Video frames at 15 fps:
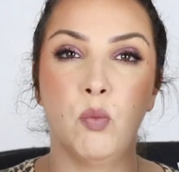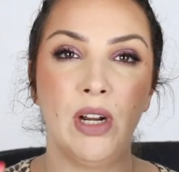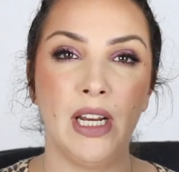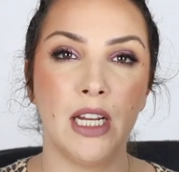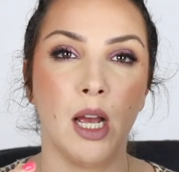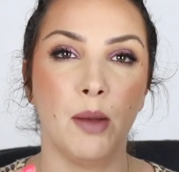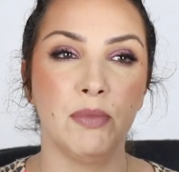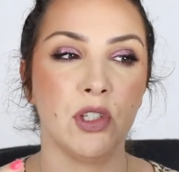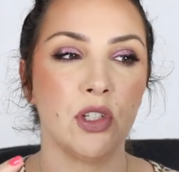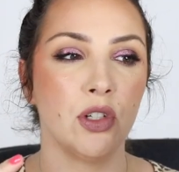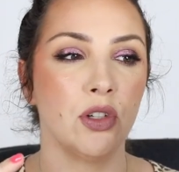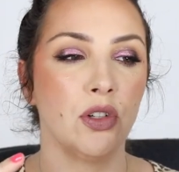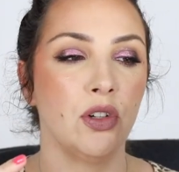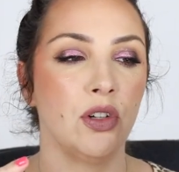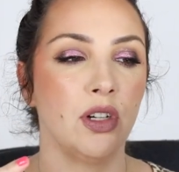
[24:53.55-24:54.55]
When it comes
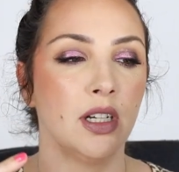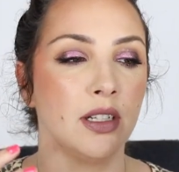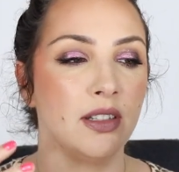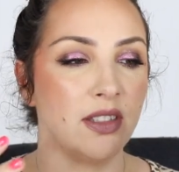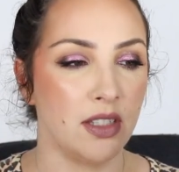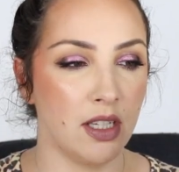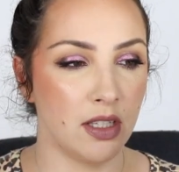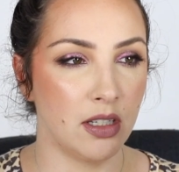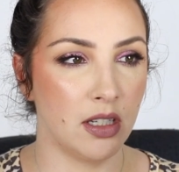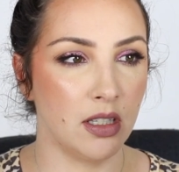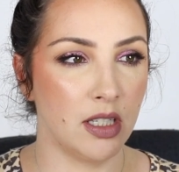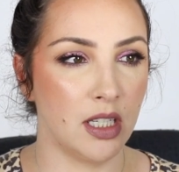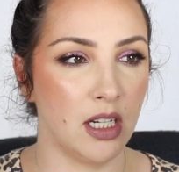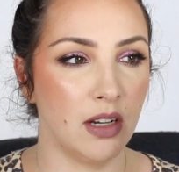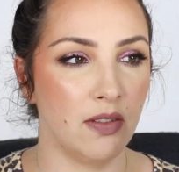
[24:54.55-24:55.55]
to
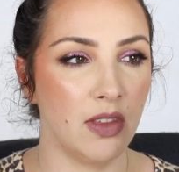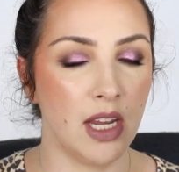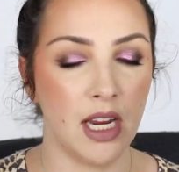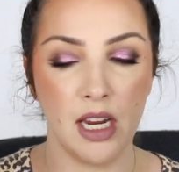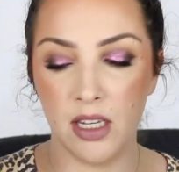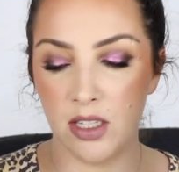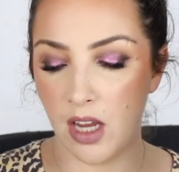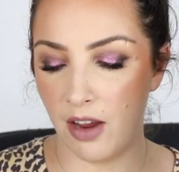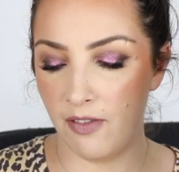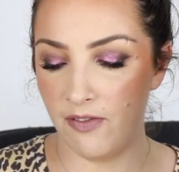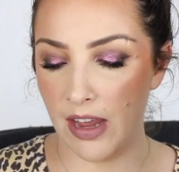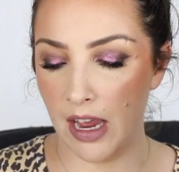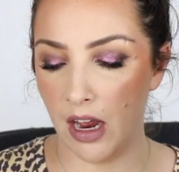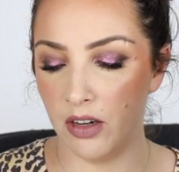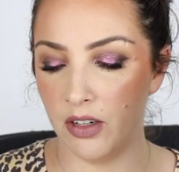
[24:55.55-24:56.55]
consistency of these, I
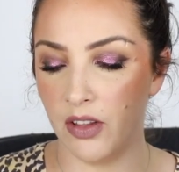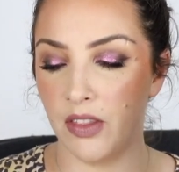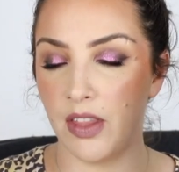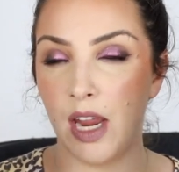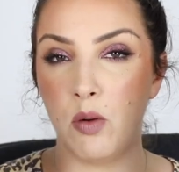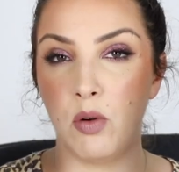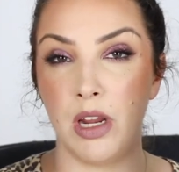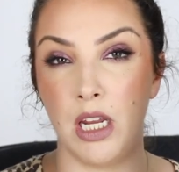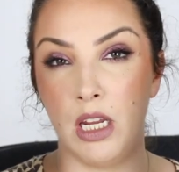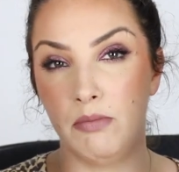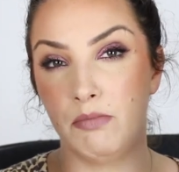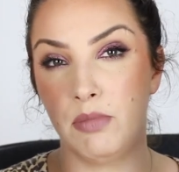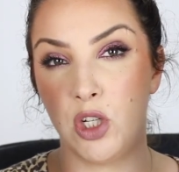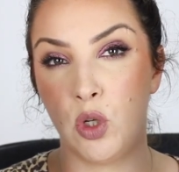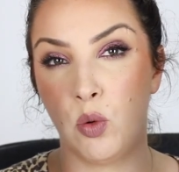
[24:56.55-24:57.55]
found that they were
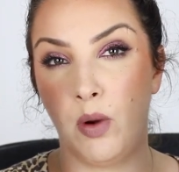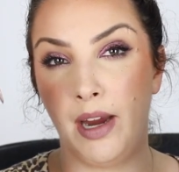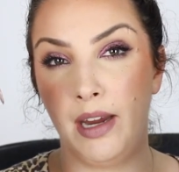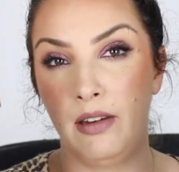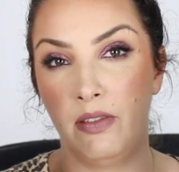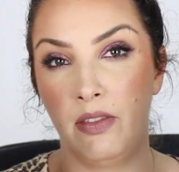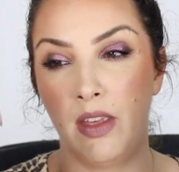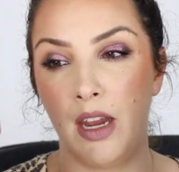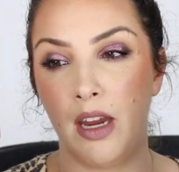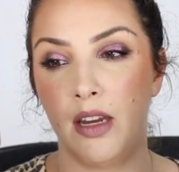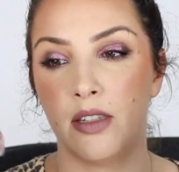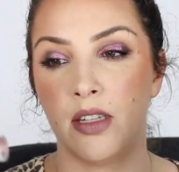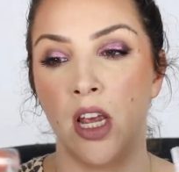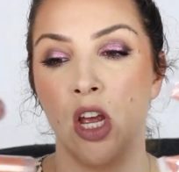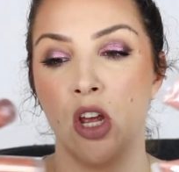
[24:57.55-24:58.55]
in between
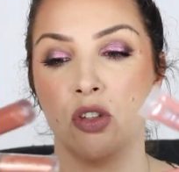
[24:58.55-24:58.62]
these.